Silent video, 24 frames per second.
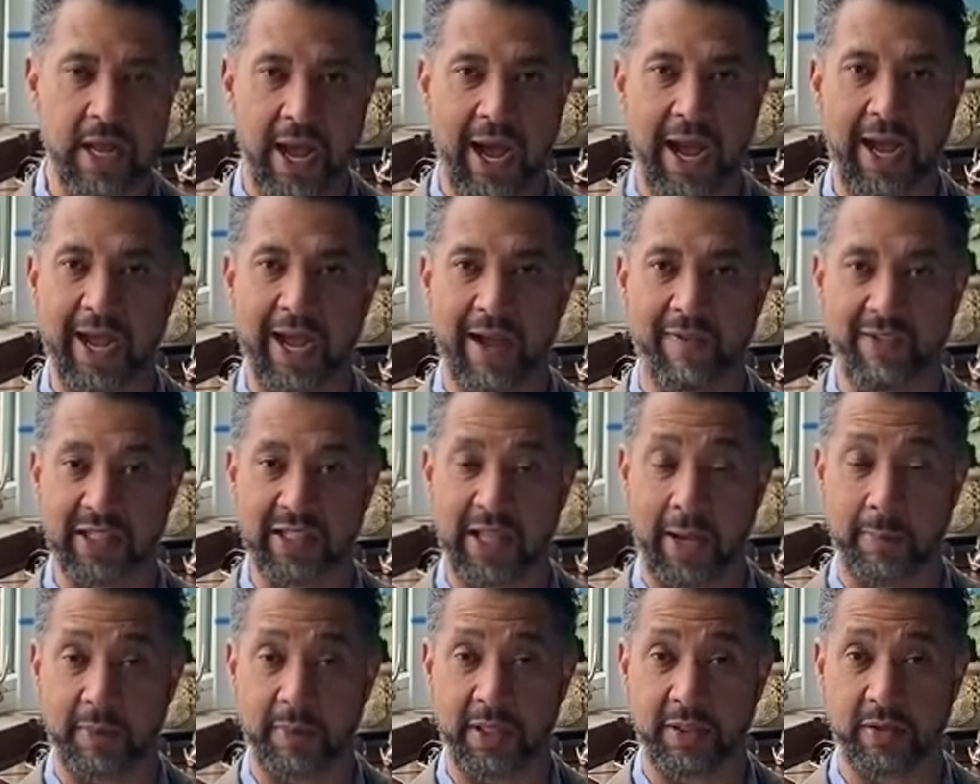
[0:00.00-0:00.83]
I have
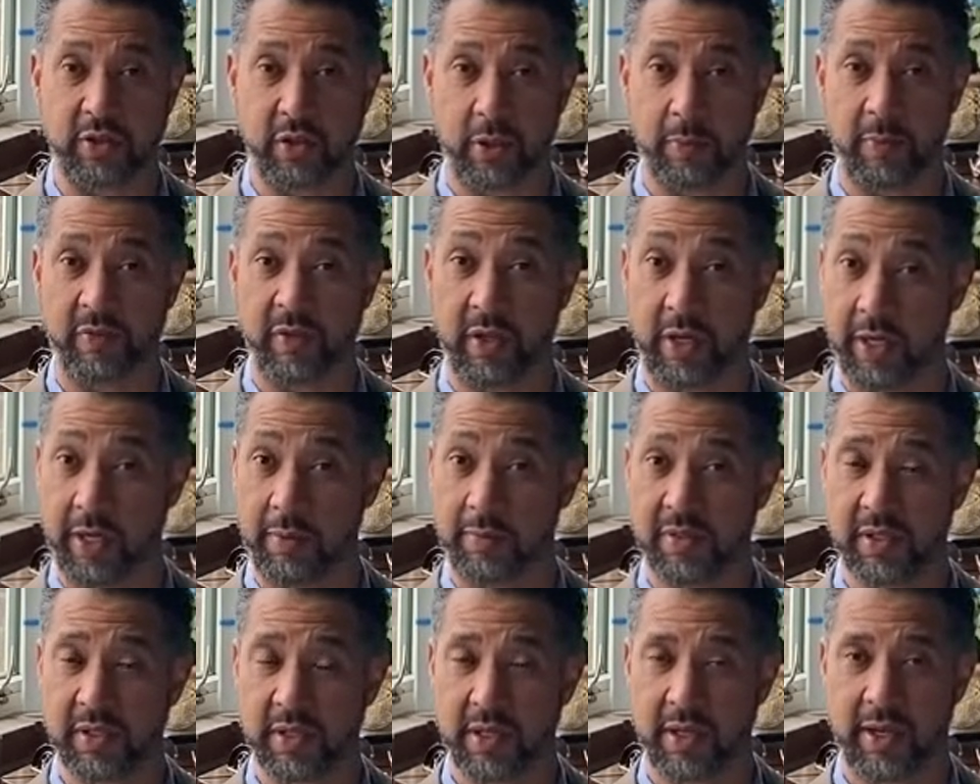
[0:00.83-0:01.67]
adapted some of the
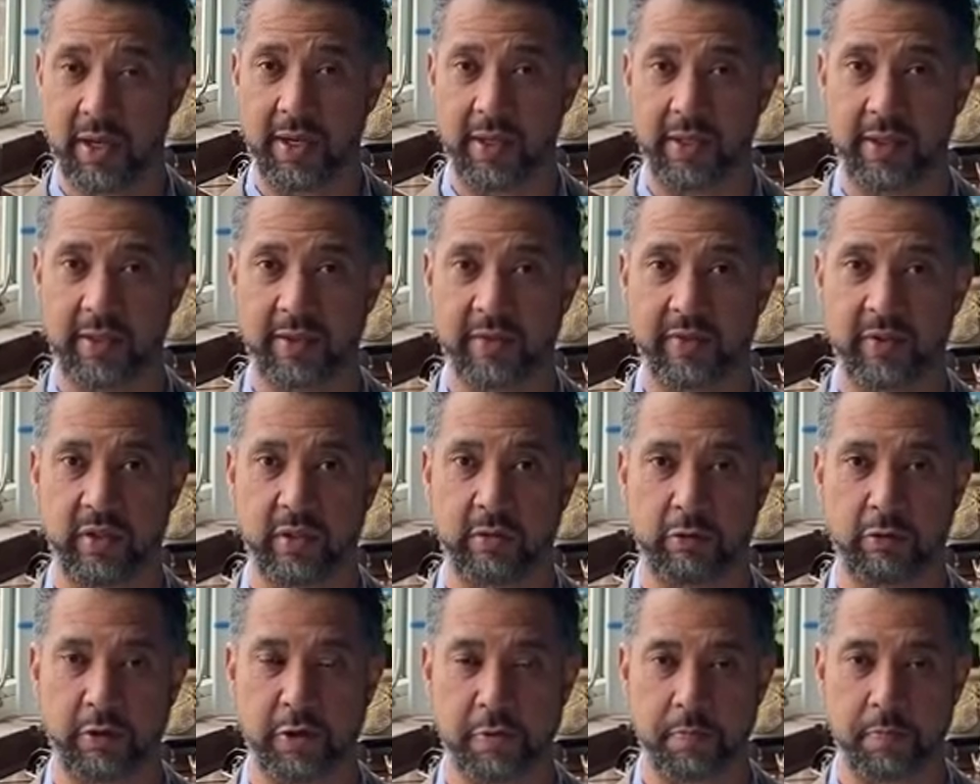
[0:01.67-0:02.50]
names. I
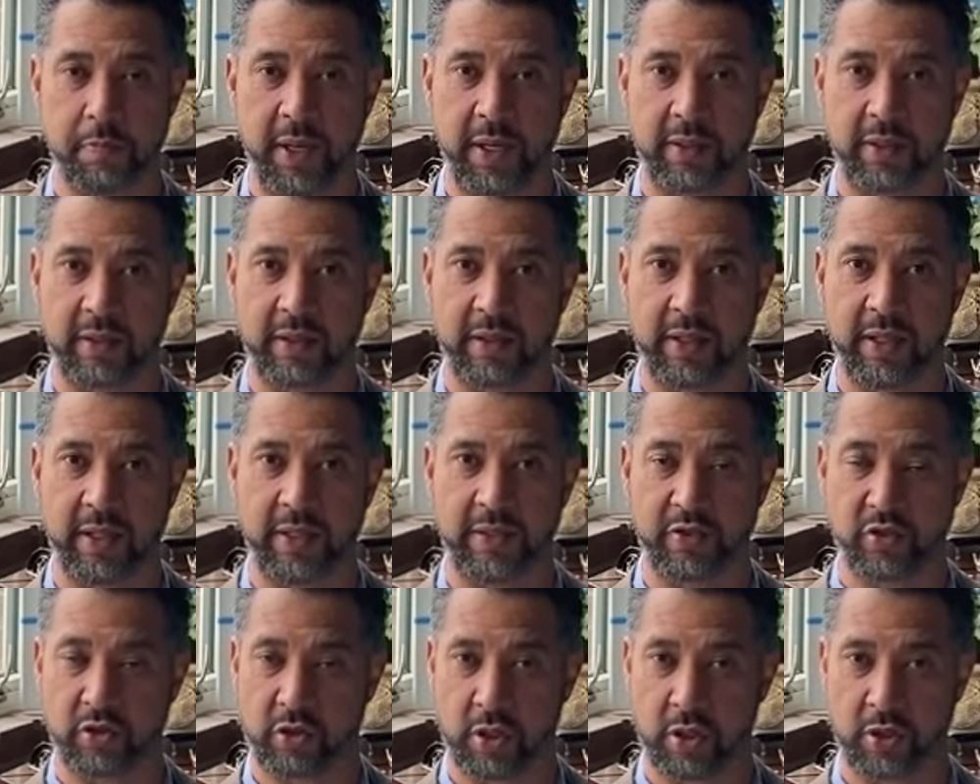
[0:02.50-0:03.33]
still respect
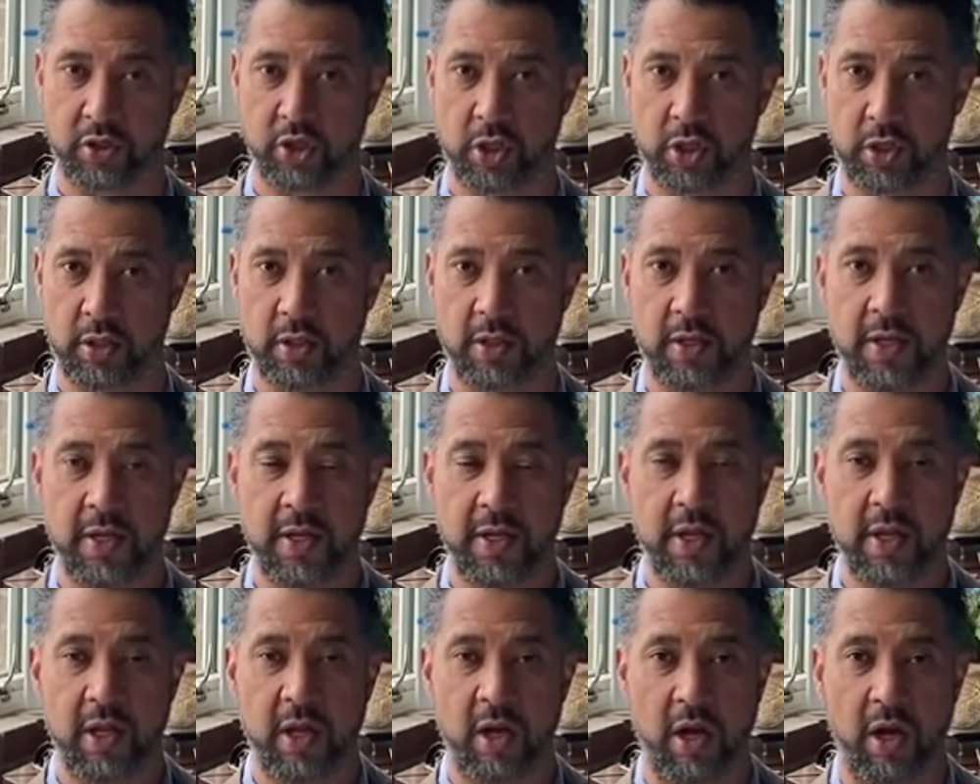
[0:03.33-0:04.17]
the structure
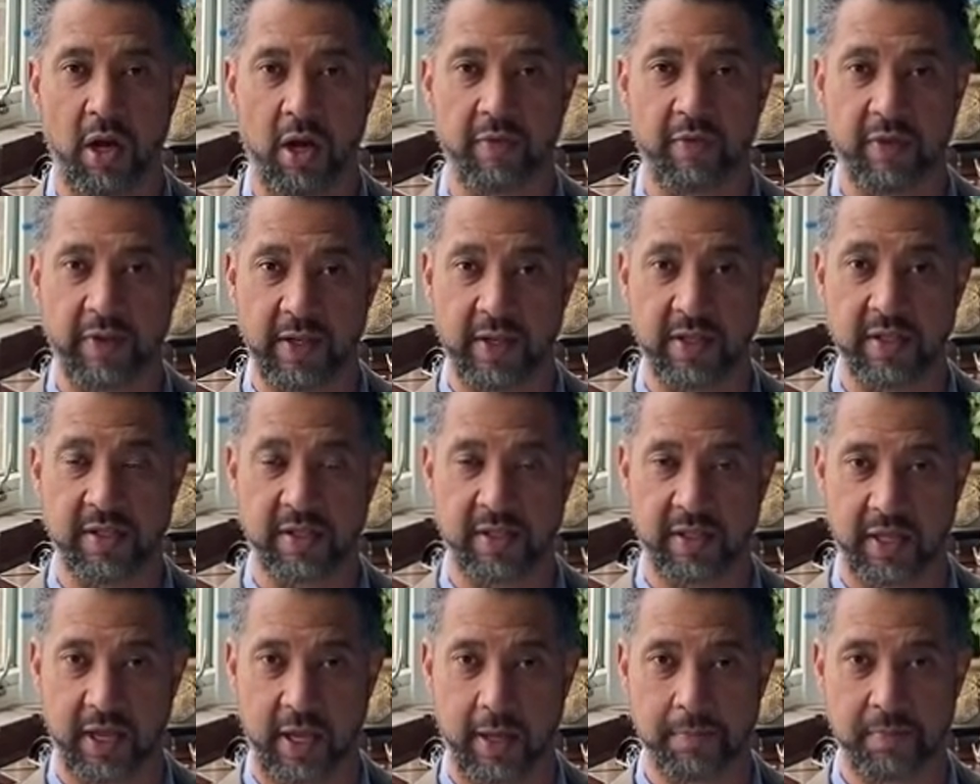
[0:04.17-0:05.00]
of his
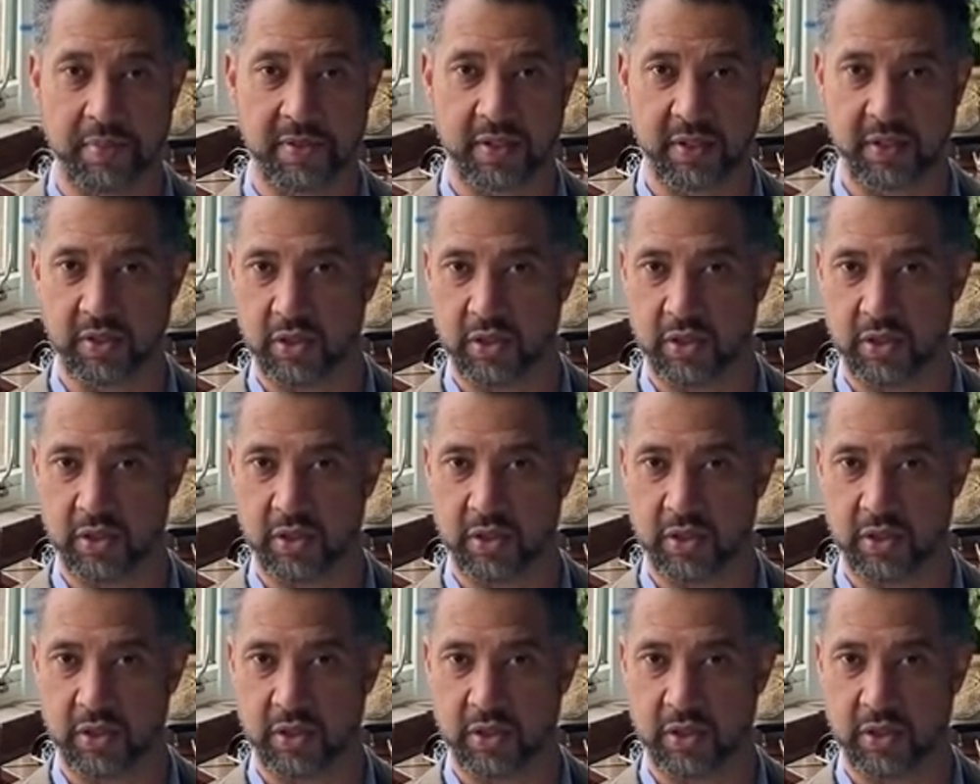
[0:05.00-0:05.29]
steps.